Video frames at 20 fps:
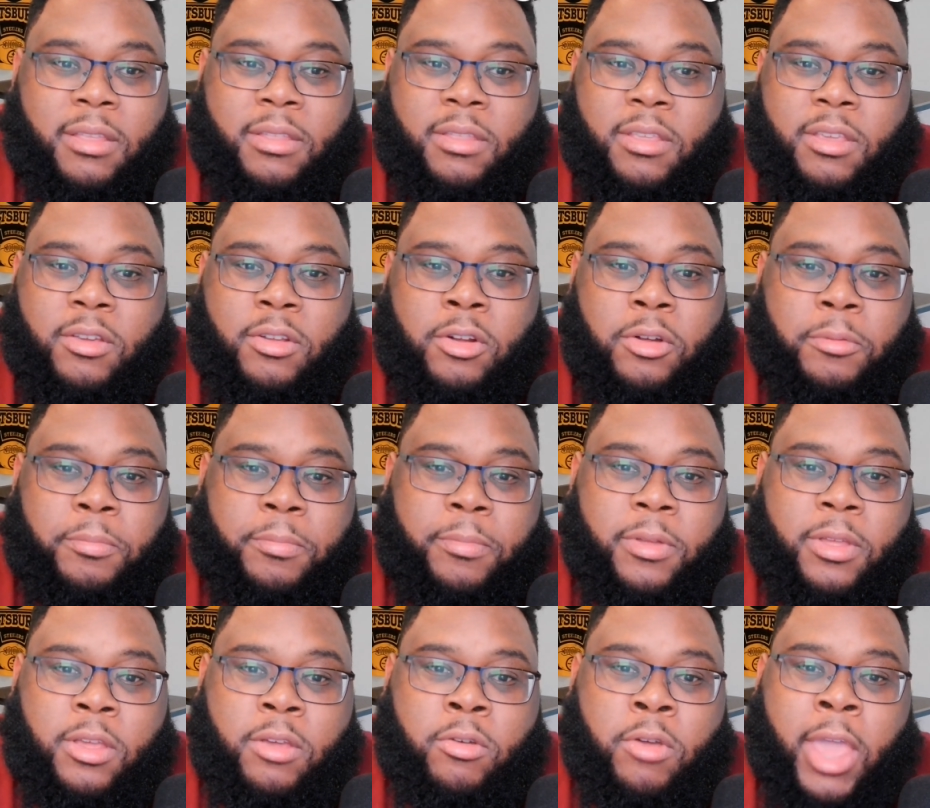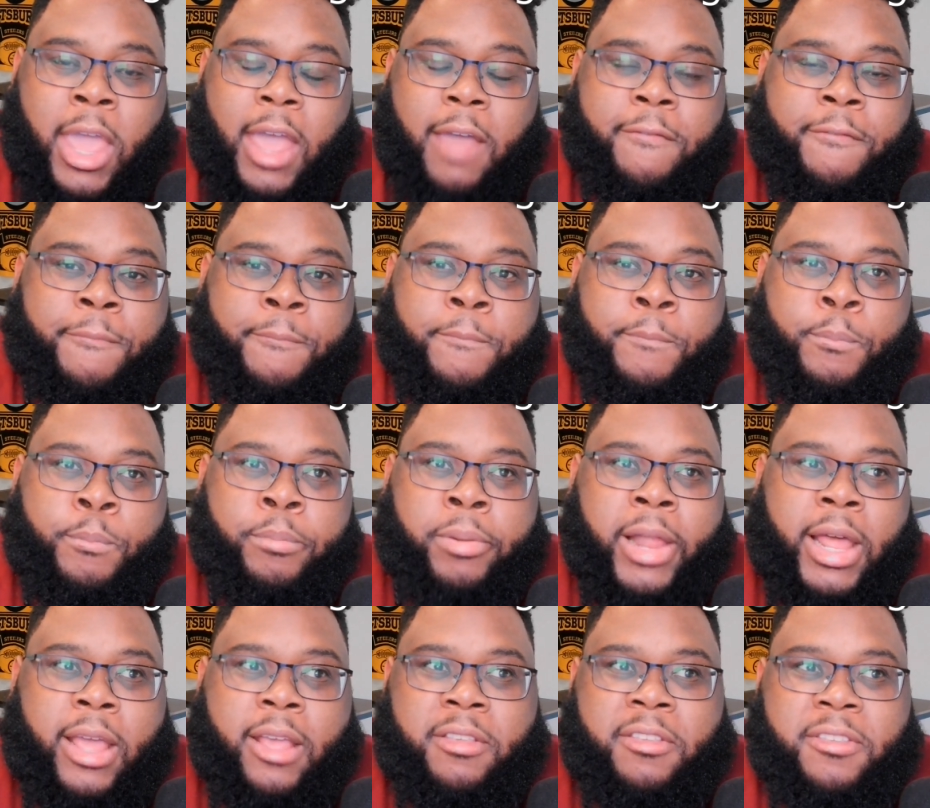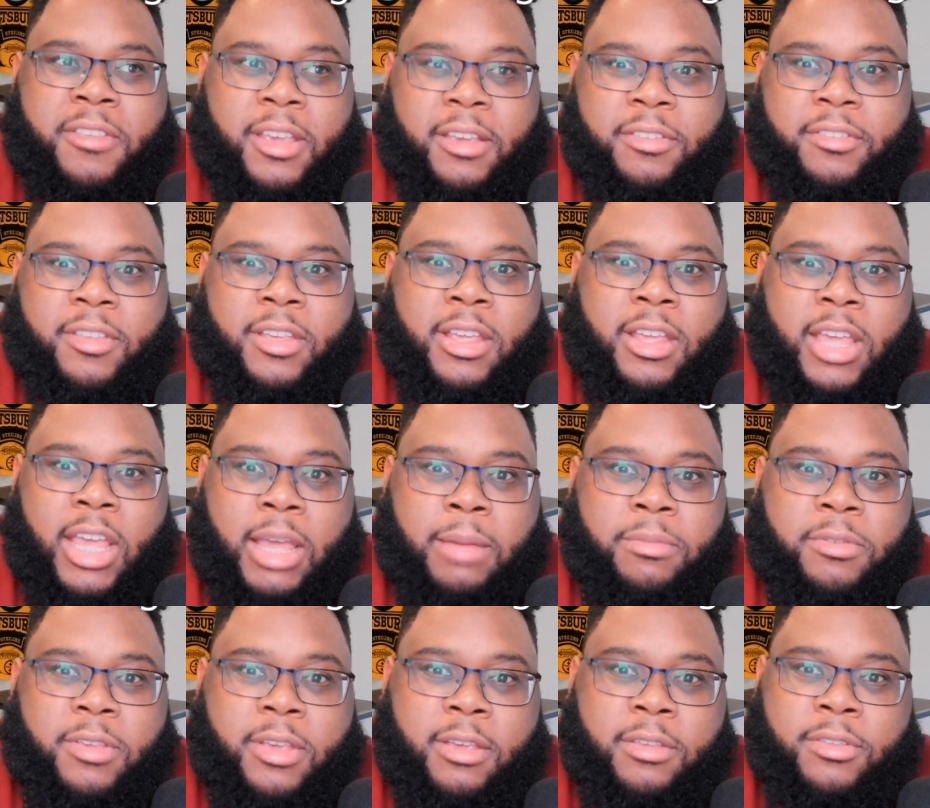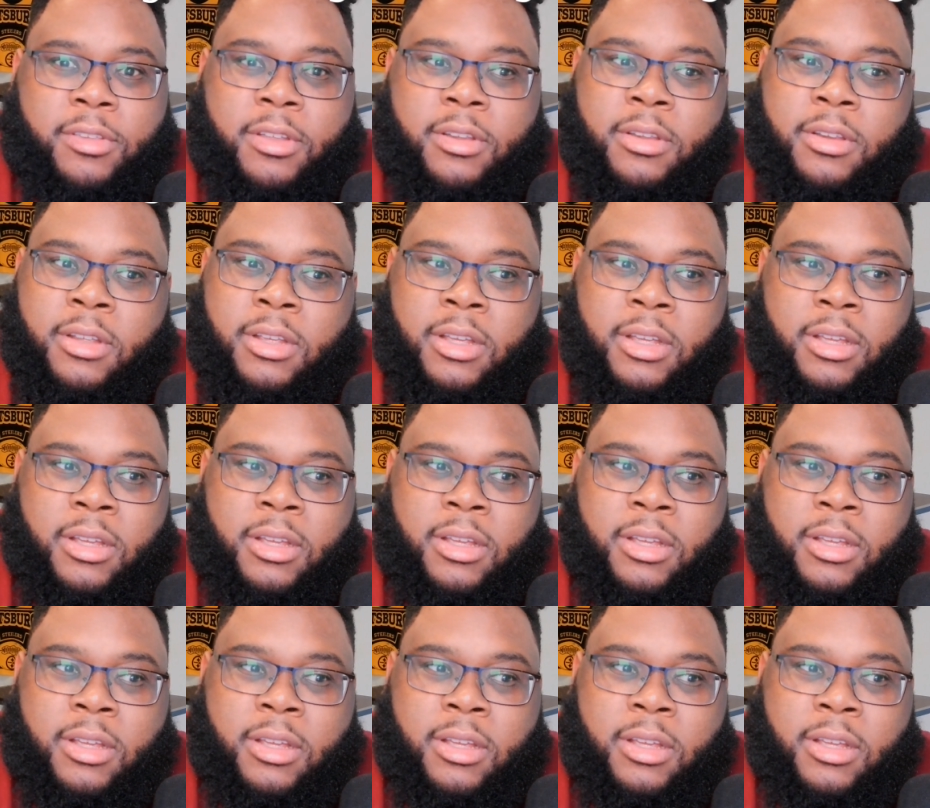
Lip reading: you can't play a 16-game season.